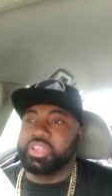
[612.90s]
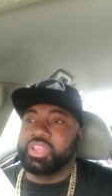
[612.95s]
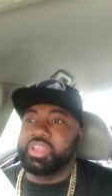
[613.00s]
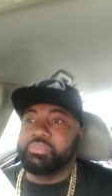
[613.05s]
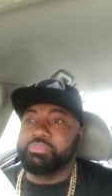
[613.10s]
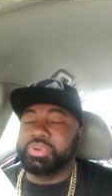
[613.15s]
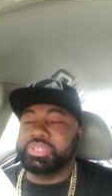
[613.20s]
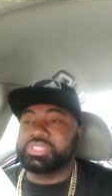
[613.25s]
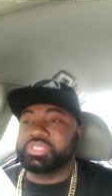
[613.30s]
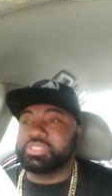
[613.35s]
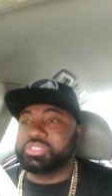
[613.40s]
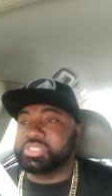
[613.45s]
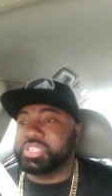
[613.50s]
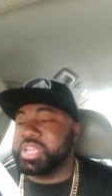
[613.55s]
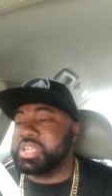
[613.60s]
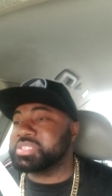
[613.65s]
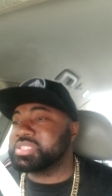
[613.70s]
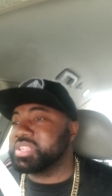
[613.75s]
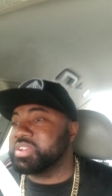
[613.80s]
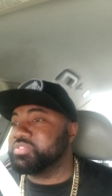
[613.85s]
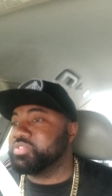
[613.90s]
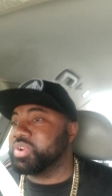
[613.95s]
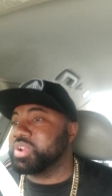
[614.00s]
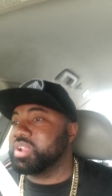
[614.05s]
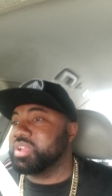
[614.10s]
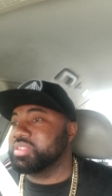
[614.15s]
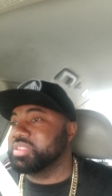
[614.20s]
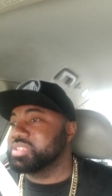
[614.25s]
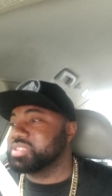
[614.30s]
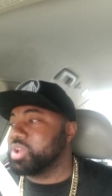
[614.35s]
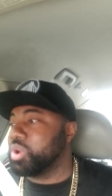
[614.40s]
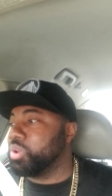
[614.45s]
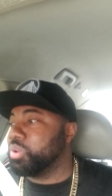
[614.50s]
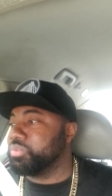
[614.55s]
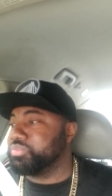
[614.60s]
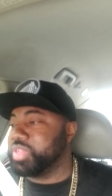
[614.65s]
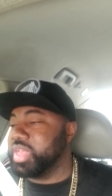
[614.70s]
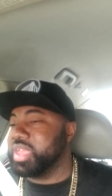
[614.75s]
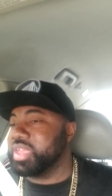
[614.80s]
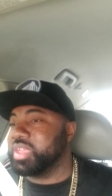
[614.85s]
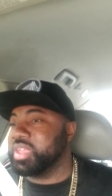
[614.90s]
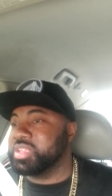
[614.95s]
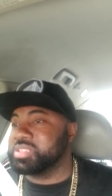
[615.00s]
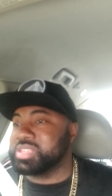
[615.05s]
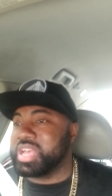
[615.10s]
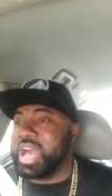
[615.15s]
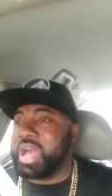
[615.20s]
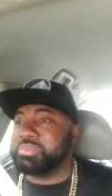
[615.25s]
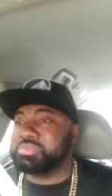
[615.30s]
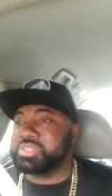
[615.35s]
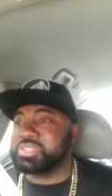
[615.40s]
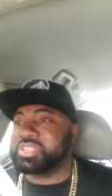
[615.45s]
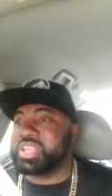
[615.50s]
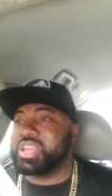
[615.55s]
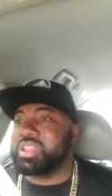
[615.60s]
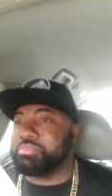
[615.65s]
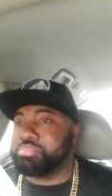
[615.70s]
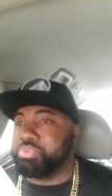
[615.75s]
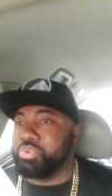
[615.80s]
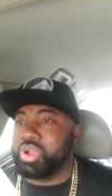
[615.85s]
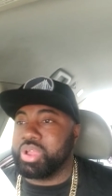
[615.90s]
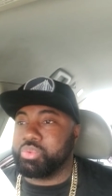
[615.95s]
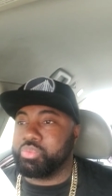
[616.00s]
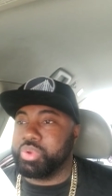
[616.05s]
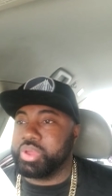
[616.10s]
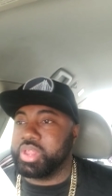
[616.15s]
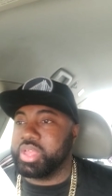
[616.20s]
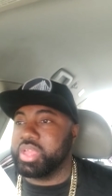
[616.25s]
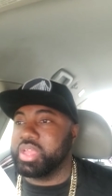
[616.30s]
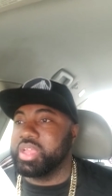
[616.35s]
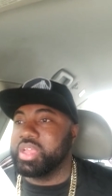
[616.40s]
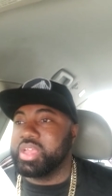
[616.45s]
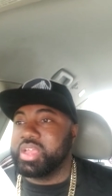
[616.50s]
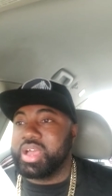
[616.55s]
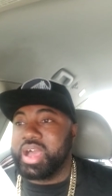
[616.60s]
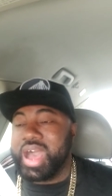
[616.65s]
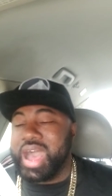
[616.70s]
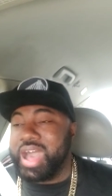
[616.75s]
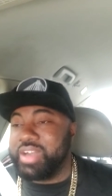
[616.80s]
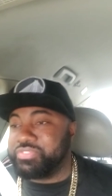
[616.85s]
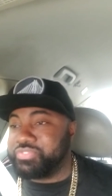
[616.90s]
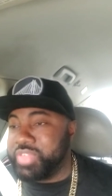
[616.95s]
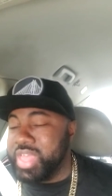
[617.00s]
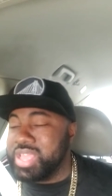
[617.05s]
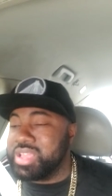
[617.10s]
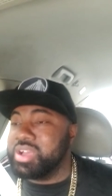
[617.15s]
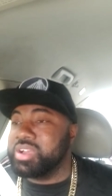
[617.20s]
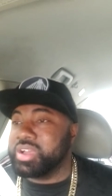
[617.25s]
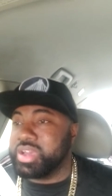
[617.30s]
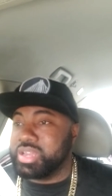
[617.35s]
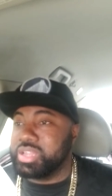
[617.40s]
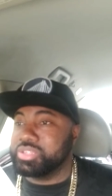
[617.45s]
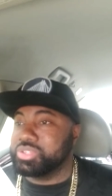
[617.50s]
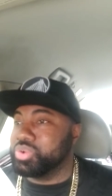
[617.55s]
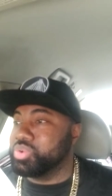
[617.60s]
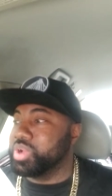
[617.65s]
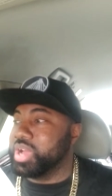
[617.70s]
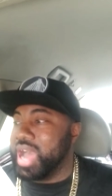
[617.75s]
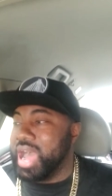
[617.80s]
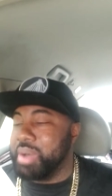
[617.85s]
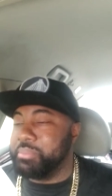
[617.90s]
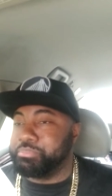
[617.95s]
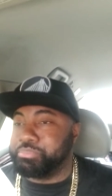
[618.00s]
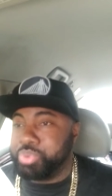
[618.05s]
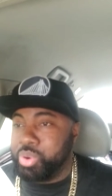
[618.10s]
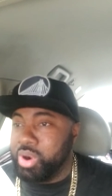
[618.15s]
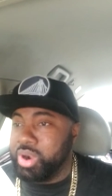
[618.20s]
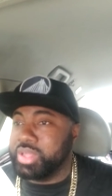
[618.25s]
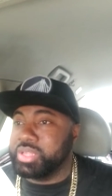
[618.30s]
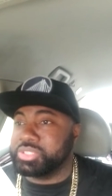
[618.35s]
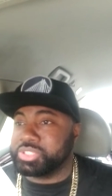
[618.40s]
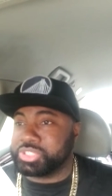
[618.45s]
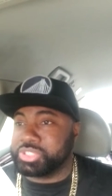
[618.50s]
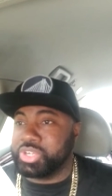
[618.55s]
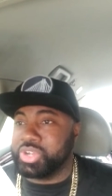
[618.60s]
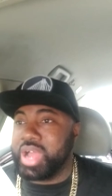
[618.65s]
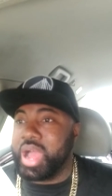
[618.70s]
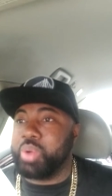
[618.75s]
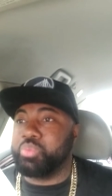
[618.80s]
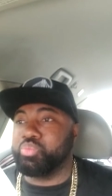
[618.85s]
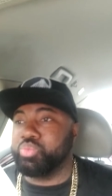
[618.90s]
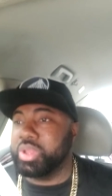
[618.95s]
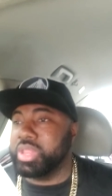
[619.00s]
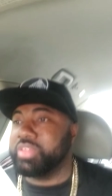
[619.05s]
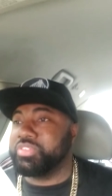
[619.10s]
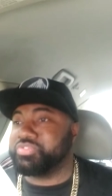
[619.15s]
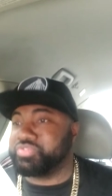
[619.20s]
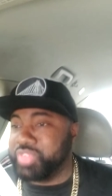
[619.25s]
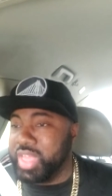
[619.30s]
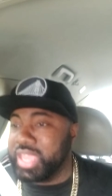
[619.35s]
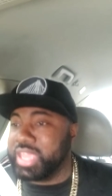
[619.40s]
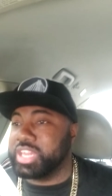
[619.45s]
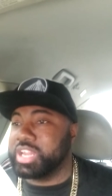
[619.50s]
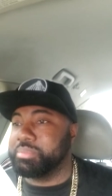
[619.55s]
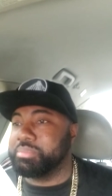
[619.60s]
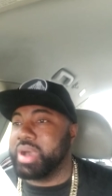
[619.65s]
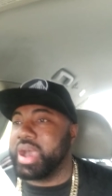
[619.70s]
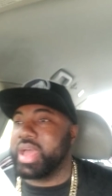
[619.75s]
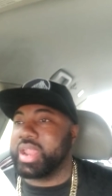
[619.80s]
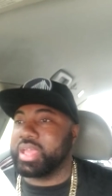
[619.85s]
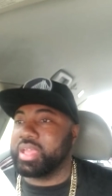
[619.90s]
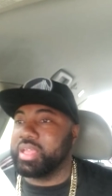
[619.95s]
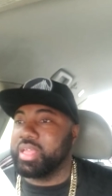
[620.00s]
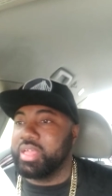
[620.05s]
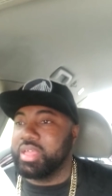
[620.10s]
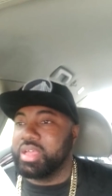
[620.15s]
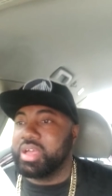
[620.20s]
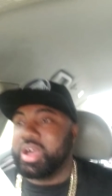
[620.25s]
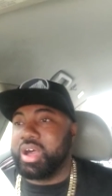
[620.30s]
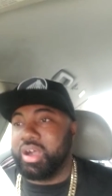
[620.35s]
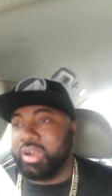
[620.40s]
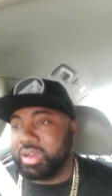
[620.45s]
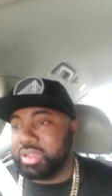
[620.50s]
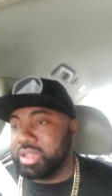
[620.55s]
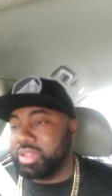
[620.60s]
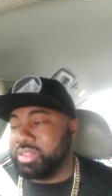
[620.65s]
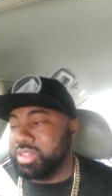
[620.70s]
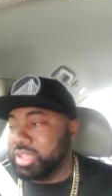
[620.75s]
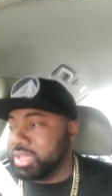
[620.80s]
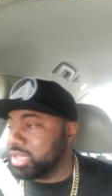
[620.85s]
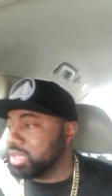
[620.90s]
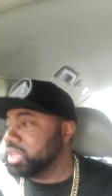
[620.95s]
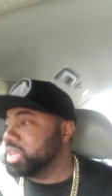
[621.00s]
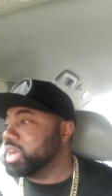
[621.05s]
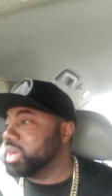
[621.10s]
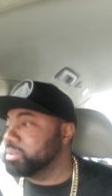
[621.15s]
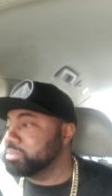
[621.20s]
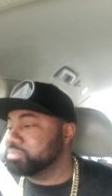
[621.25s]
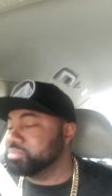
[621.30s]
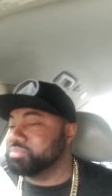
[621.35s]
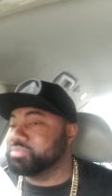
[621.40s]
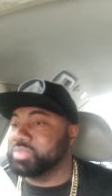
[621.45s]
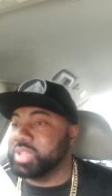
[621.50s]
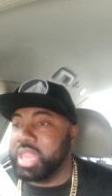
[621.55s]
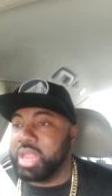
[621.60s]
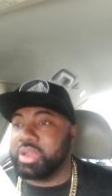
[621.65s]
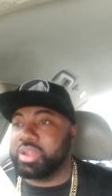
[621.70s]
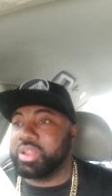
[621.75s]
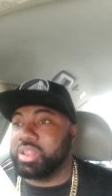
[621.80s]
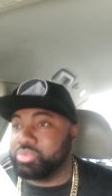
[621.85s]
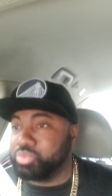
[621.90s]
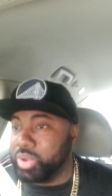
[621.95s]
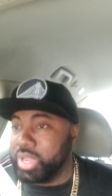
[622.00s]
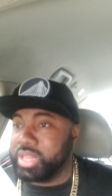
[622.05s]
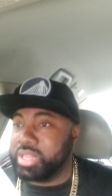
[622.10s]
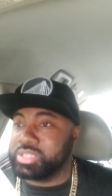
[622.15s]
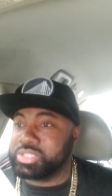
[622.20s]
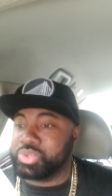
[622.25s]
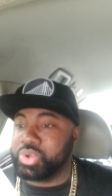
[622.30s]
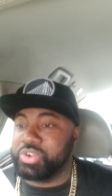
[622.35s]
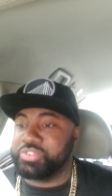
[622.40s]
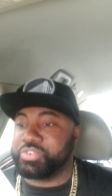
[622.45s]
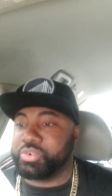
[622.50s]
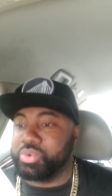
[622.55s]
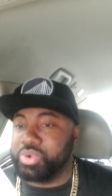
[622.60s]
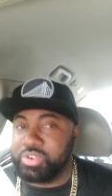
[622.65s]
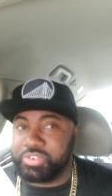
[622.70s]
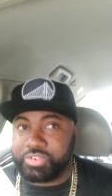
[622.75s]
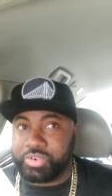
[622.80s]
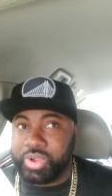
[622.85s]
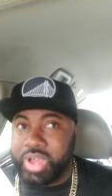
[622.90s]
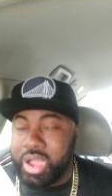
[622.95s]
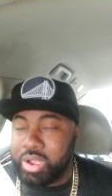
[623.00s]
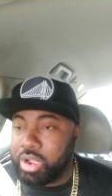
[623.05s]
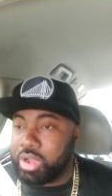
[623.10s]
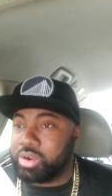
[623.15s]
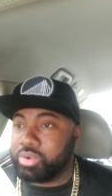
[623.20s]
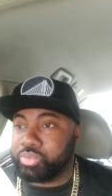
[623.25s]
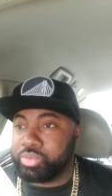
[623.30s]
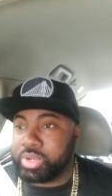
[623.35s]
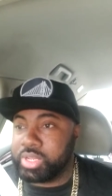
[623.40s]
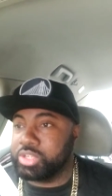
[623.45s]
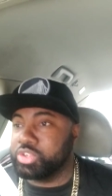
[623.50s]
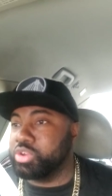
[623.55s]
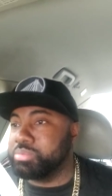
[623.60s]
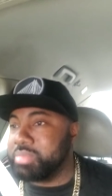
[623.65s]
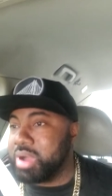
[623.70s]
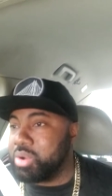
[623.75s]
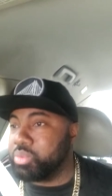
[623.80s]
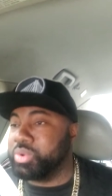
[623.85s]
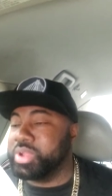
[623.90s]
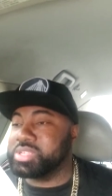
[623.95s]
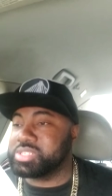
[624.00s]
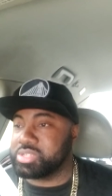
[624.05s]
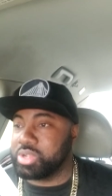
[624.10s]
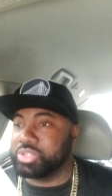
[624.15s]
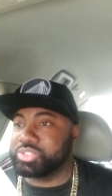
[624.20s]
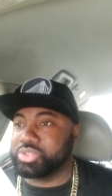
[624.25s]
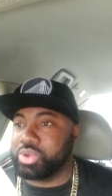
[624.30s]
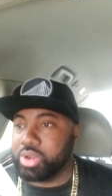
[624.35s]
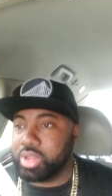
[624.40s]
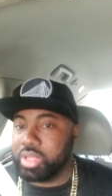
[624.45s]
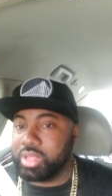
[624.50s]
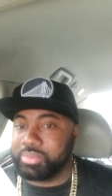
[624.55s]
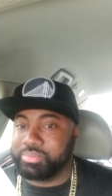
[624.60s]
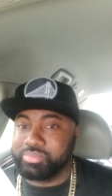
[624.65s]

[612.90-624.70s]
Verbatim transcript: But the gist of what this whole thing is, I'm just at a point with it. I think I'm gonna do it. I'm pretty sure, I'm really thinking about it. I'm gonna look it up and I'm gonna read into it for real, for real. I'm gonna really do my research on it.